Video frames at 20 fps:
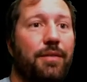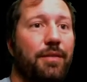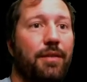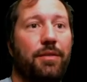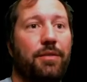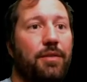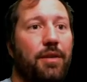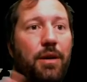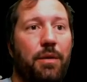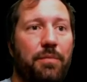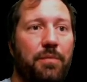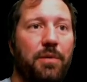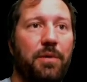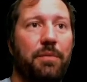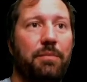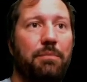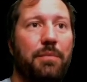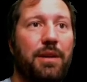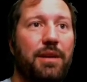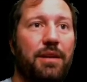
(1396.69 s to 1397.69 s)
Those are
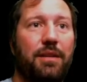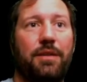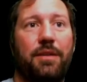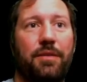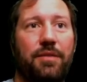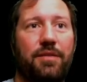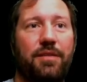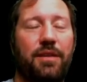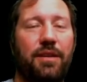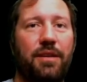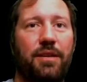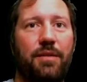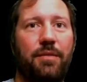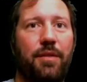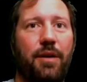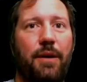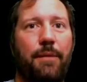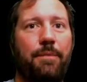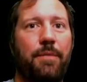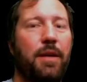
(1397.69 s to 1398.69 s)
helpful. Meeting notes. You know,
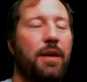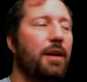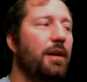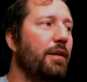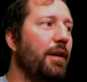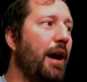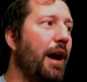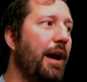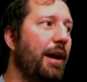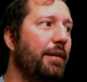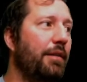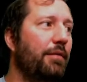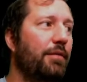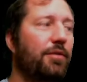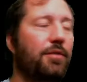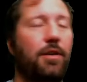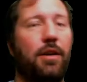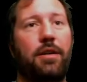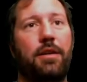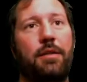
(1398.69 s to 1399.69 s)
um, I
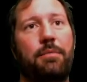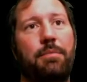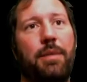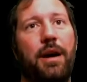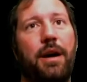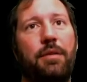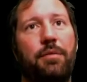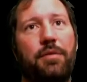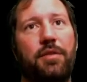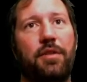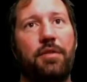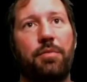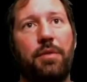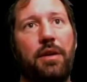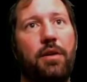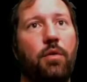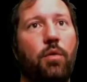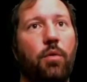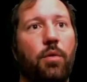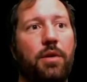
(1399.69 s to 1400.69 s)
started by just
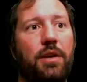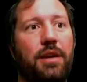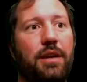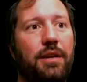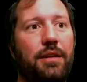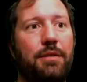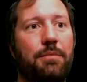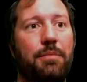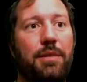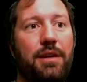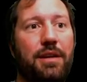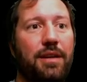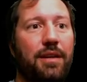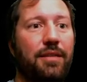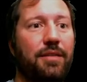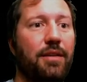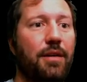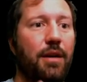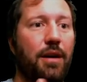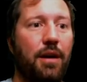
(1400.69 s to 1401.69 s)
recording the
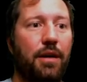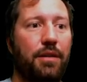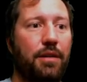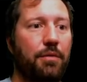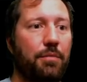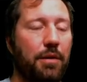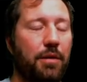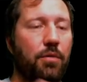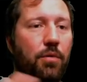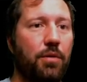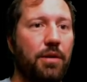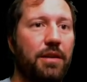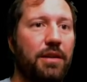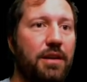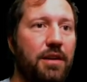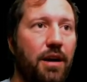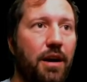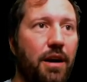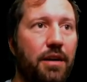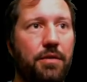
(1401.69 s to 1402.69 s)
meetings on the recording
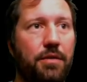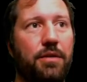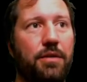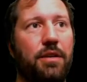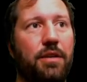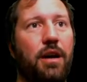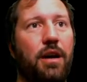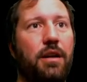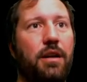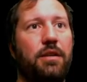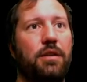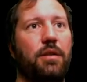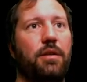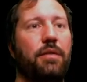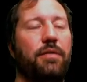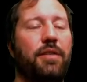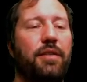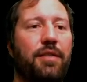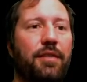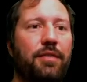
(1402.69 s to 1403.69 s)
the audio audio
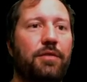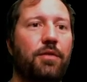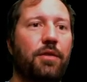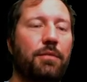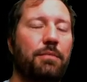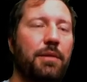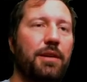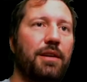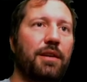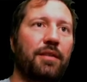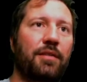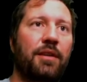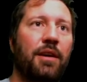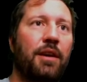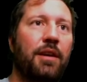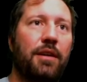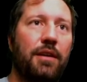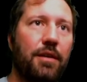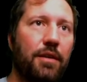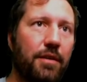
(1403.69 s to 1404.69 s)
of the Discord meetings.
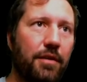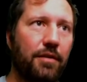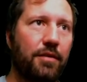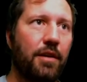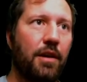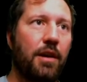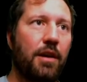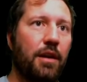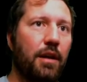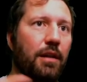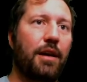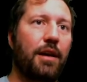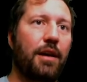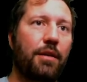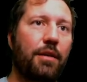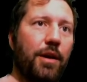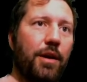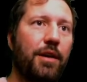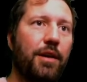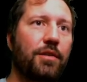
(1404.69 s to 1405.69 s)
You know, there's a lot
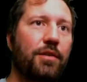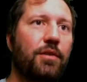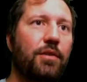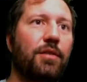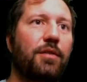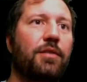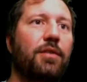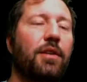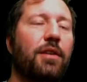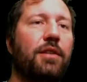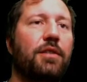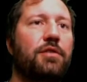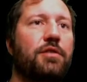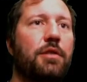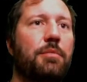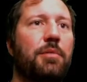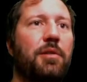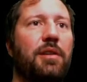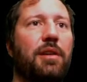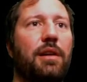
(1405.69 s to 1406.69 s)
of ways you can start
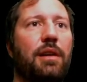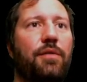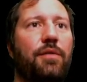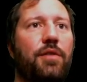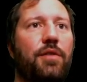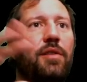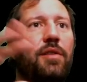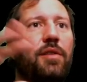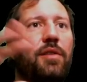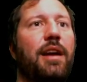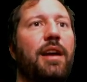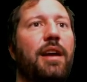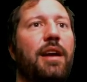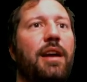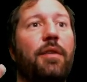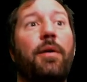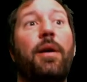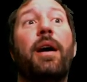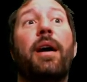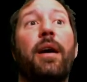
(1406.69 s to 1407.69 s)
contributing, and if you just hang
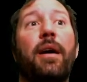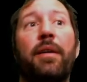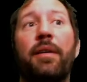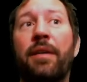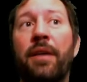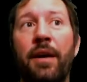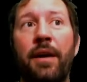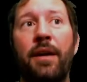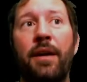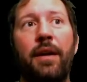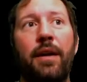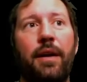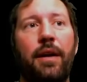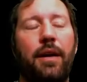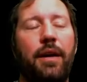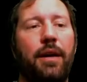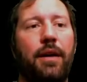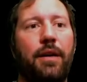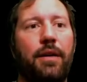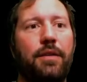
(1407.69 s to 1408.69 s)
around,
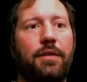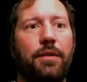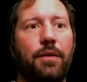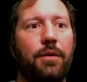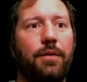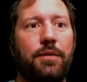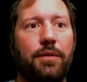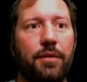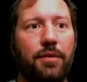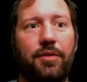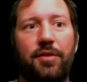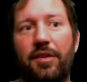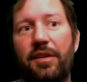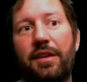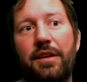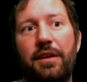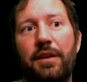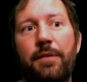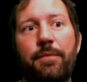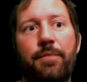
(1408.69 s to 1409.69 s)
uh, you'll you'll
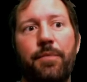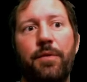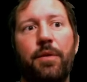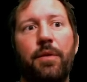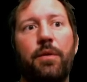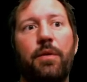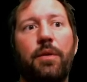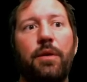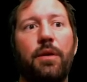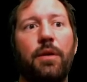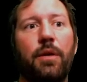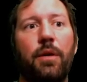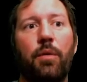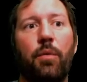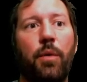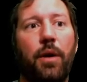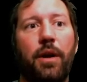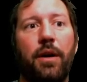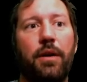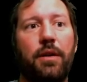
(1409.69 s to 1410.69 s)
see you know
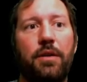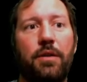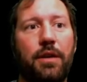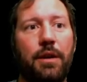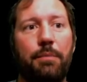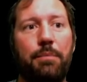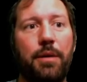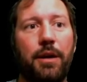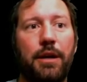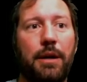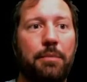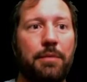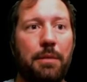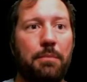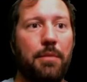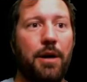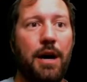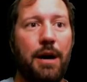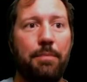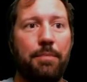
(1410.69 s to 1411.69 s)
where you can pick up the
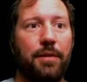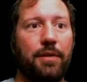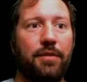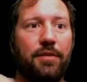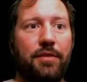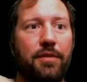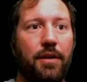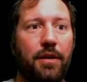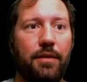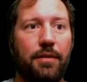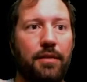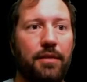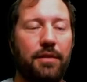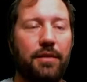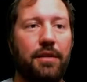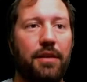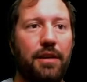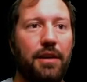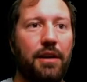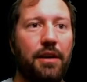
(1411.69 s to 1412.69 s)
mop and start
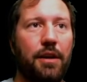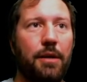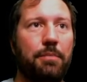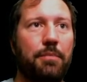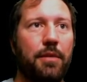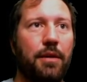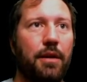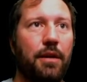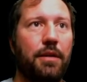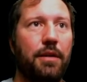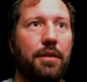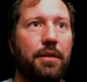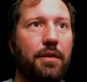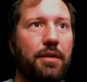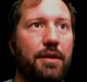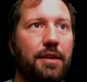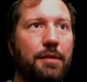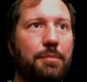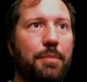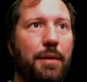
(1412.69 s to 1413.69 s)
cleaning up the the
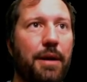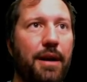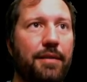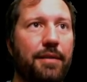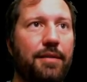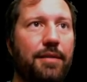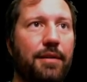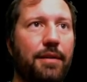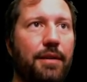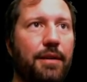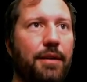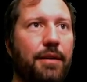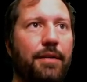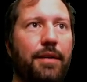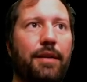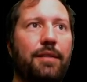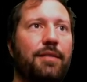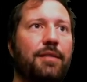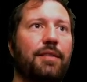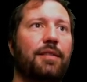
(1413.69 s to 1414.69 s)
dirty spots. You know,
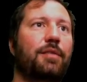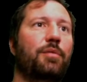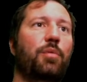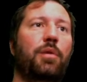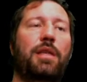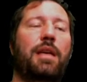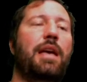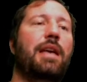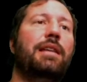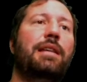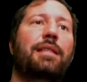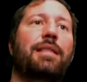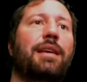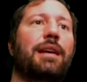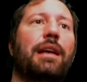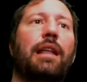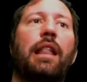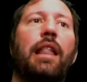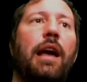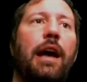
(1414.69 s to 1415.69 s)
that's just with anything
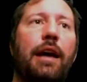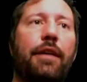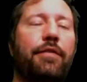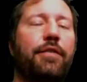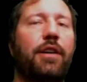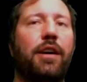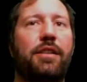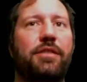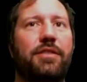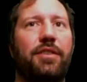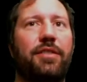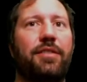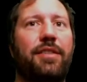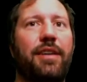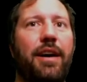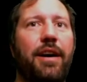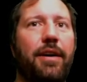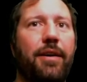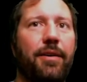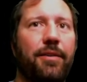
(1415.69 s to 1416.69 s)
in life, not just
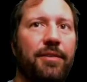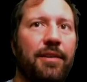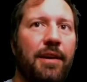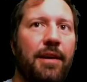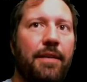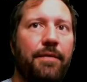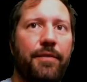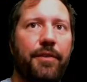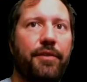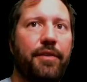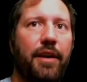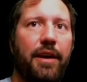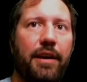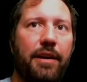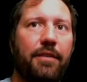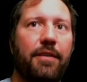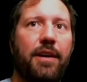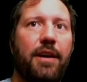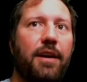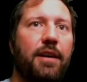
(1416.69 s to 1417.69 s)
DAOs. Just hang
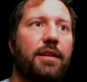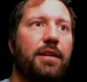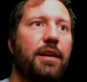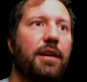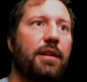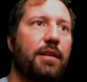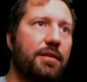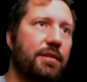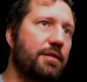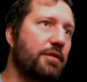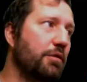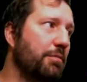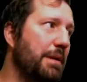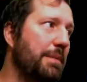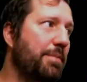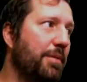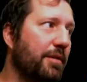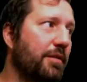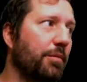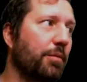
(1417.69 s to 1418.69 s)
around, and you'll be
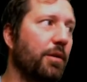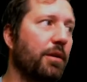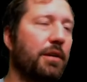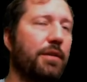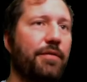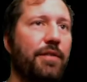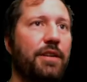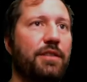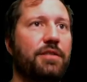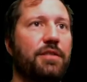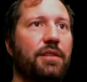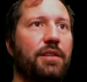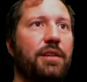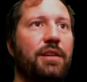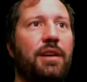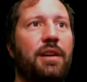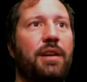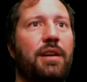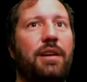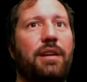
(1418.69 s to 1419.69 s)
put to work eventually.
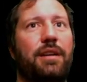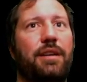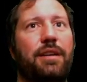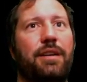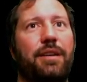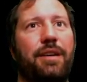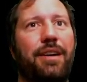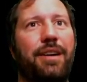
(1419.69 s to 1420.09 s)
Yeah.